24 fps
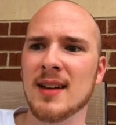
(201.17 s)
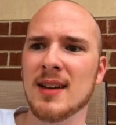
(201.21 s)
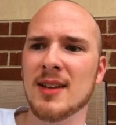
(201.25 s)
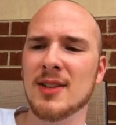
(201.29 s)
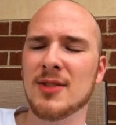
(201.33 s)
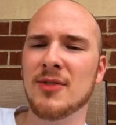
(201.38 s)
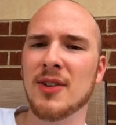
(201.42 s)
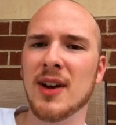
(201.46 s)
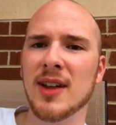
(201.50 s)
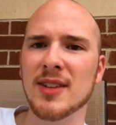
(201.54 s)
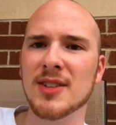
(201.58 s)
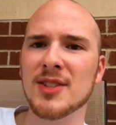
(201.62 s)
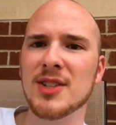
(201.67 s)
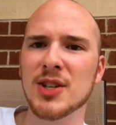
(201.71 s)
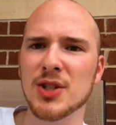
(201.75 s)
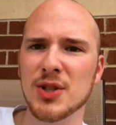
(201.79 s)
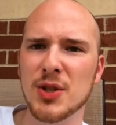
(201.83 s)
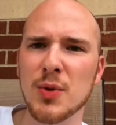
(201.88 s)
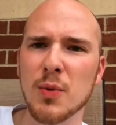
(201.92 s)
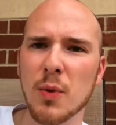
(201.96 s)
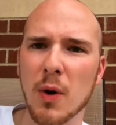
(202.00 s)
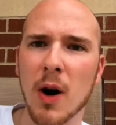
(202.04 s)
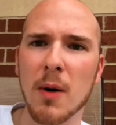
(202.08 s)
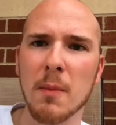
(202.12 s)
His father
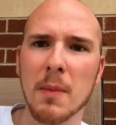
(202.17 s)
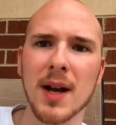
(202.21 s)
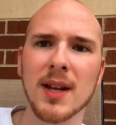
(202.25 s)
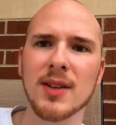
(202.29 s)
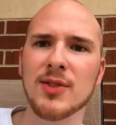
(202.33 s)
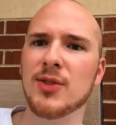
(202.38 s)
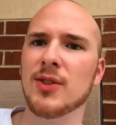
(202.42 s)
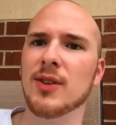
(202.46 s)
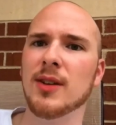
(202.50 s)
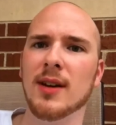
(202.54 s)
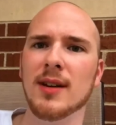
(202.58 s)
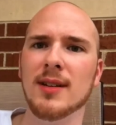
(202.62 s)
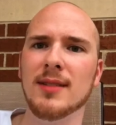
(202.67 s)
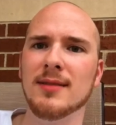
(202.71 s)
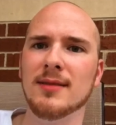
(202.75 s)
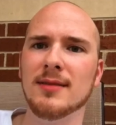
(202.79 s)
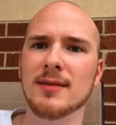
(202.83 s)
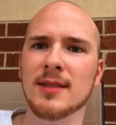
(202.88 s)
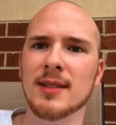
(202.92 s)
says, You are my son.